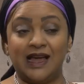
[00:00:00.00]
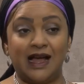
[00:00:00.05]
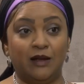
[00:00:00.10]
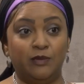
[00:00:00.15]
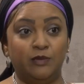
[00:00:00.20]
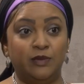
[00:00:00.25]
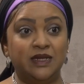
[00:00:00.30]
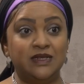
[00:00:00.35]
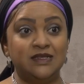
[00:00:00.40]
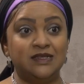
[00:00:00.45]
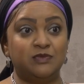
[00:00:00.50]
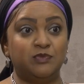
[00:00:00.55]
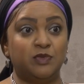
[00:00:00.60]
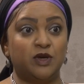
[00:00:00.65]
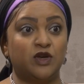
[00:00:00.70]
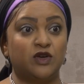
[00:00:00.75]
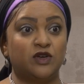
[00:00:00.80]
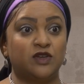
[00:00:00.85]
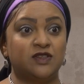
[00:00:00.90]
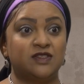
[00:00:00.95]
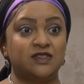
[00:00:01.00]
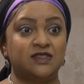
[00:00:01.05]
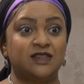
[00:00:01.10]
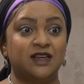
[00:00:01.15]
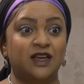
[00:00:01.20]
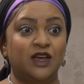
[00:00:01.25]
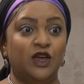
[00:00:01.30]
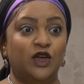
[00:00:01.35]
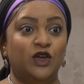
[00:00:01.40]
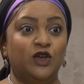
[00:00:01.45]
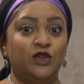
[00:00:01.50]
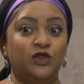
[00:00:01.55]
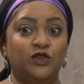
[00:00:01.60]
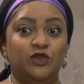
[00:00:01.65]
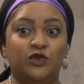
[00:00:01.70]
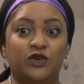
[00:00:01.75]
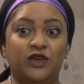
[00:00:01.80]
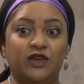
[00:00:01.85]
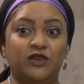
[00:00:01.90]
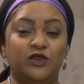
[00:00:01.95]
helpless because
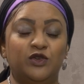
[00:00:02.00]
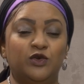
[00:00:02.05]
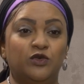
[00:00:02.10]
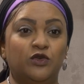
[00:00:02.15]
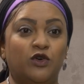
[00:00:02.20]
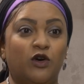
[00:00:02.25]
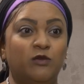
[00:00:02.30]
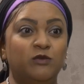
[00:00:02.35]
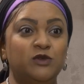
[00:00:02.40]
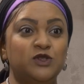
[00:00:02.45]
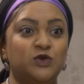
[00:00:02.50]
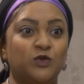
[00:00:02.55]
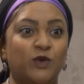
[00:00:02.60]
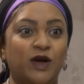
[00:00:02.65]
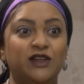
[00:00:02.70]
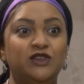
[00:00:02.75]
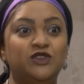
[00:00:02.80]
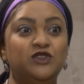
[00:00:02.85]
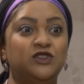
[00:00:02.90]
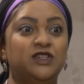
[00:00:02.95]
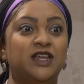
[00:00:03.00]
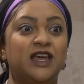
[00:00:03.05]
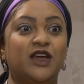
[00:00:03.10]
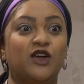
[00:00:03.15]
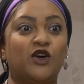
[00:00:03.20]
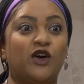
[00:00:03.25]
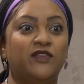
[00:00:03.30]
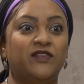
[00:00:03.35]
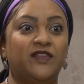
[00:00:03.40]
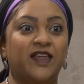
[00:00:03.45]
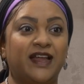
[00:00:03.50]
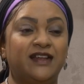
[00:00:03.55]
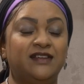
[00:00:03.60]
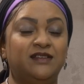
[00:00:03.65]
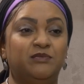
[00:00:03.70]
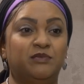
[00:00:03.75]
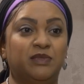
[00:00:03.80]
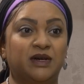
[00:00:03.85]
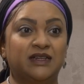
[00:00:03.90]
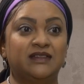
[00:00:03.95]
you almost want to take on that
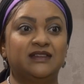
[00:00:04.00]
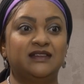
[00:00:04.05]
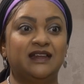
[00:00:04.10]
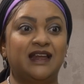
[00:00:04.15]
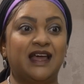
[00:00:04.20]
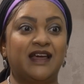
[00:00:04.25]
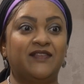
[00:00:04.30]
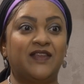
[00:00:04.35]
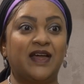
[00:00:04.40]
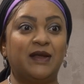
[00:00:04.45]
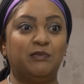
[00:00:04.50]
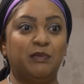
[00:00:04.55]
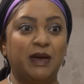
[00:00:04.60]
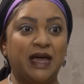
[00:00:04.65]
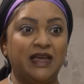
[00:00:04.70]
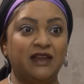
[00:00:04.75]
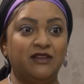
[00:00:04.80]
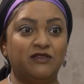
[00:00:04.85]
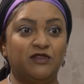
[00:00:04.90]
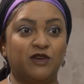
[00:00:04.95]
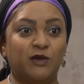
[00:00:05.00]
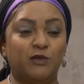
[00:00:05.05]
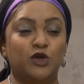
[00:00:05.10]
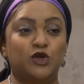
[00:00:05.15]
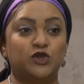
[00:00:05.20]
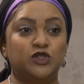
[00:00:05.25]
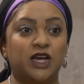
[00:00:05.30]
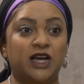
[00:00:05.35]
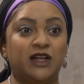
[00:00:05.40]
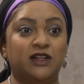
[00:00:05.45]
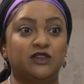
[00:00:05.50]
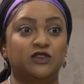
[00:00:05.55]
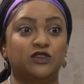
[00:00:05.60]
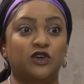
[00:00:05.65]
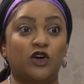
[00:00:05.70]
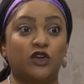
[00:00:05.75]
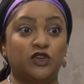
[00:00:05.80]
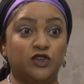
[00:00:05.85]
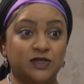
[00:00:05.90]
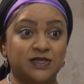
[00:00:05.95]
burden and that pain from your child
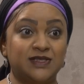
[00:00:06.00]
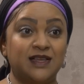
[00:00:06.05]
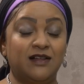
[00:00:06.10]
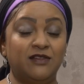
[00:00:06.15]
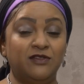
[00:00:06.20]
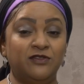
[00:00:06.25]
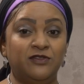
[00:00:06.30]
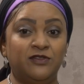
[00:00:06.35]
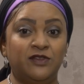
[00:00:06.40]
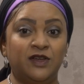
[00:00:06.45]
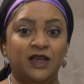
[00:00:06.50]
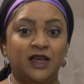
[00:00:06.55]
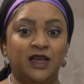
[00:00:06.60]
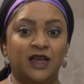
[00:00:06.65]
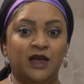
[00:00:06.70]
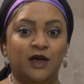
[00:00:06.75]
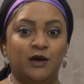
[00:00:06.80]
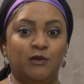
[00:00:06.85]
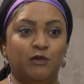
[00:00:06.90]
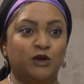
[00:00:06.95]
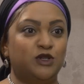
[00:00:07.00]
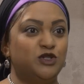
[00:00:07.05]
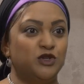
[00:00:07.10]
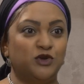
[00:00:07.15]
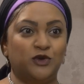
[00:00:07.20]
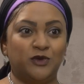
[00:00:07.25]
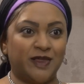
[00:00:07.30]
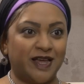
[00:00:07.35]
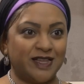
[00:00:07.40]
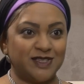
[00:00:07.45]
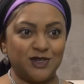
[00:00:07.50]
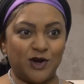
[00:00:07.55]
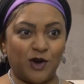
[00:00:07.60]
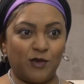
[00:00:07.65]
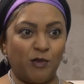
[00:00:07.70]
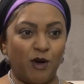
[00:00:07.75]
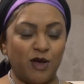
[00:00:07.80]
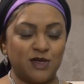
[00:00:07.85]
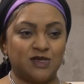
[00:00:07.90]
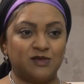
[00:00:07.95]
on yourself, but you know that's
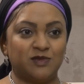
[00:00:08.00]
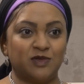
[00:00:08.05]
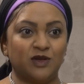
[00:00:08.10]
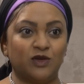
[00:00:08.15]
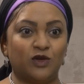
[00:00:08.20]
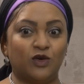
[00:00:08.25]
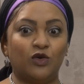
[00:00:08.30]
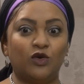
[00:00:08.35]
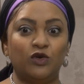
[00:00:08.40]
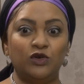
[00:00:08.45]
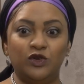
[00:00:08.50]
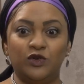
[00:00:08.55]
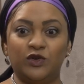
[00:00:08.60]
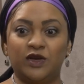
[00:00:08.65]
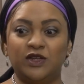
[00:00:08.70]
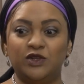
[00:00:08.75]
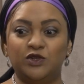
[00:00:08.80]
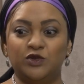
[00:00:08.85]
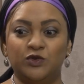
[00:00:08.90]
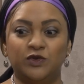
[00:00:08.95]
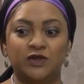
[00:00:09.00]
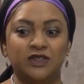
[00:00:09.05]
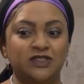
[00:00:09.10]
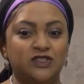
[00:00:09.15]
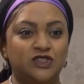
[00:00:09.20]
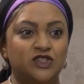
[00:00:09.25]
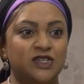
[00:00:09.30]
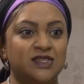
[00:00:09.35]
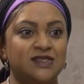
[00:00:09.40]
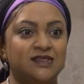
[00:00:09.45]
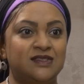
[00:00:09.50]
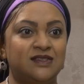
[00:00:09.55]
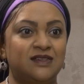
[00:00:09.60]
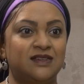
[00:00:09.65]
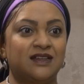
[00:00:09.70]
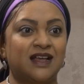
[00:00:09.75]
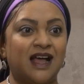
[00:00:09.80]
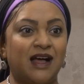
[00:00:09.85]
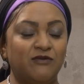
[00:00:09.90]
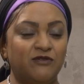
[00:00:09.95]
not possible. All you can do is
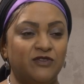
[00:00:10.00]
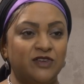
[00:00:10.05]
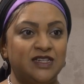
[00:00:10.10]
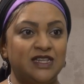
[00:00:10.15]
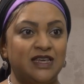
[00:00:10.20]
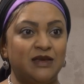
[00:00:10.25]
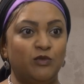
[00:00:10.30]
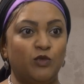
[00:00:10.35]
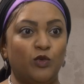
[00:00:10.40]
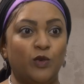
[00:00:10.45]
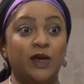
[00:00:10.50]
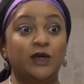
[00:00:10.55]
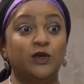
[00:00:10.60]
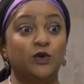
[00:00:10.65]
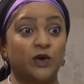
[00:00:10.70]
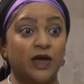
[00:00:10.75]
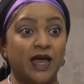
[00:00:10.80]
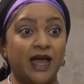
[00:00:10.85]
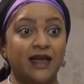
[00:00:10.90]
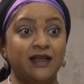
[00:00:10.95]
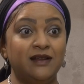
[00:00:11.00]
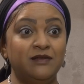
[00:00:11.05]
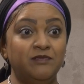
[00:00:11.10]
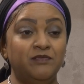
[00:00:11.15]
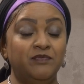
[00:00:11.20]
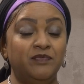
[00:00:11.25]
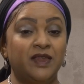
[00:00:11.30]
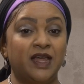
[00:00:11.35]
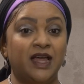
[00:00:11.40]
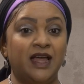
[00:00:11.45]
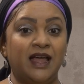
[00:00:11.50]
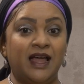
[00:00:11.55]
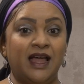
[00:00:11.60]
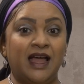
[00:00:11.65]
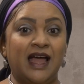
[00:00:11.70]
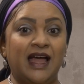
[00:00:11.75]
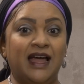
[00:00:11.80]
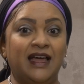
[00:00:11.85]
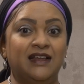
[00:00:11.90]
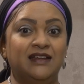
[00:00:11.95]
just comfort him where you can,
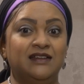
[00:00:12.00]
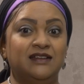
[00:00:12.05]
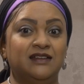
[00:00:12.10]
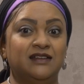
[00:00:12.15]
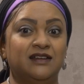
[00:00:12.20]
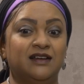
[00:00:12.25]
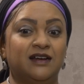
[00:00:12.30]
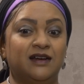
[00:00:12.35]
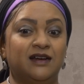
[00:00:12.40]
and